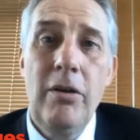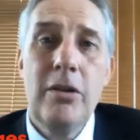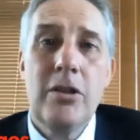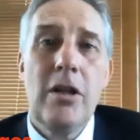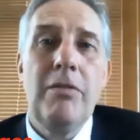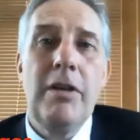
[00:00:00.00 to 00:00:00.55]
It's
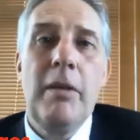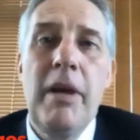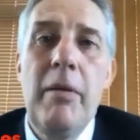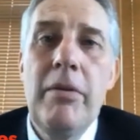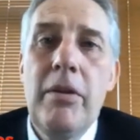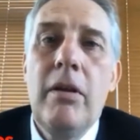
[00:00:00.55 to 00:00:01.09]
lovely to be
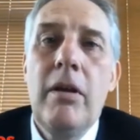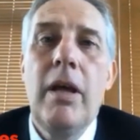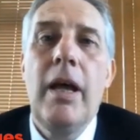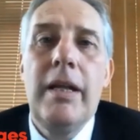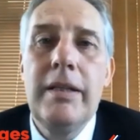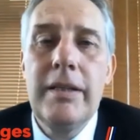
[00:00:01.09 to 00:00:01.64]
with you,
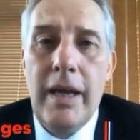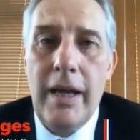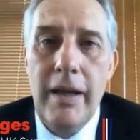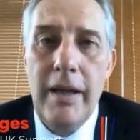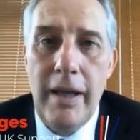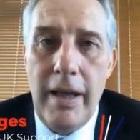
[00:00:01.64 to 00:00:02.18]
and
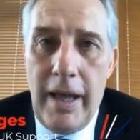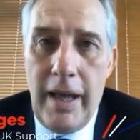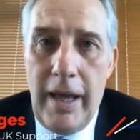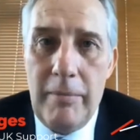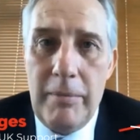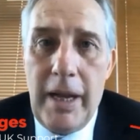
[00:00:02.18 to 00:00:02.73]

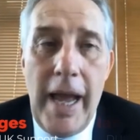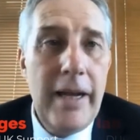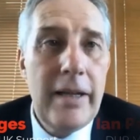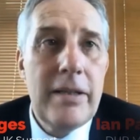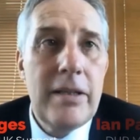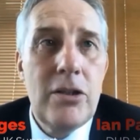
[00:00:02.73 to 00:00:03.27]
I'm
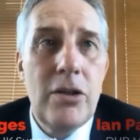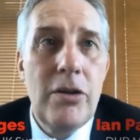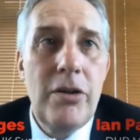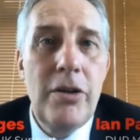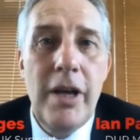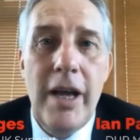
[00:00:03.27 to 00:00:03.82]
delighted
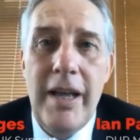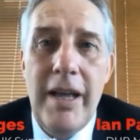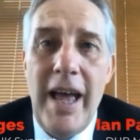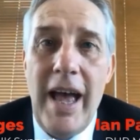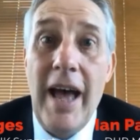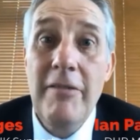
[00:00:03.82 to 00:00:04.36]
to
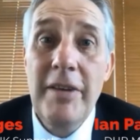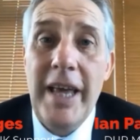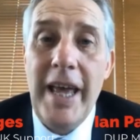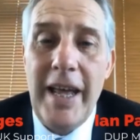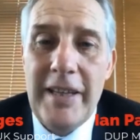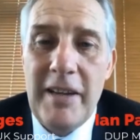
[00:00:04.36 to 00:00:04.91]

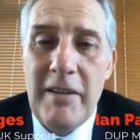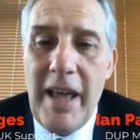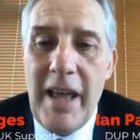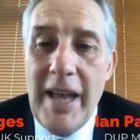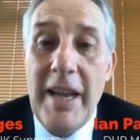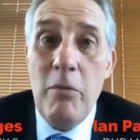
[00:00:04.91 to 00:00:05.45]
advocate that
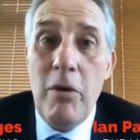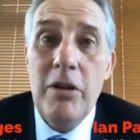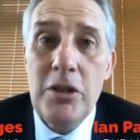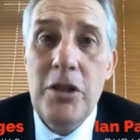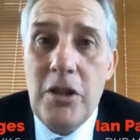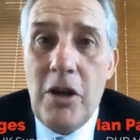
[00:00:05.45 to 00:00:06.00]

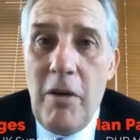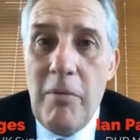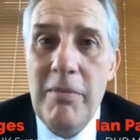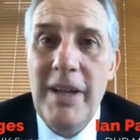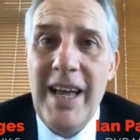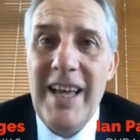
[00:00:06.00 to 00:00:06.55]
anyone should
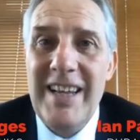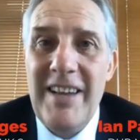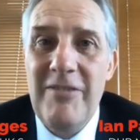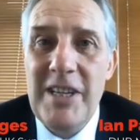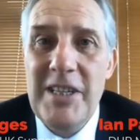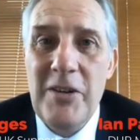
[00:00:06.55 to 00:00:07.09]
come
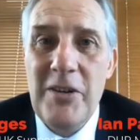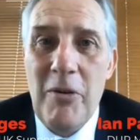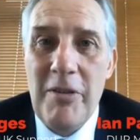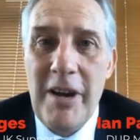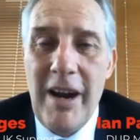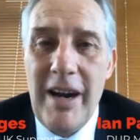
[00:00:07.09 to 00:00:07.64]
and visit
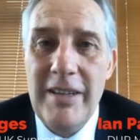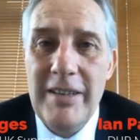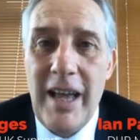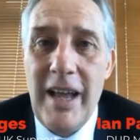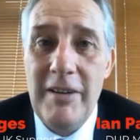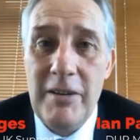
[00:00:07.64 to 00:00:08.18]
Northern
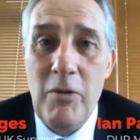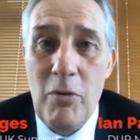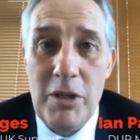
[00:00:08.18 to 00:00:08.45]
Ireland, and of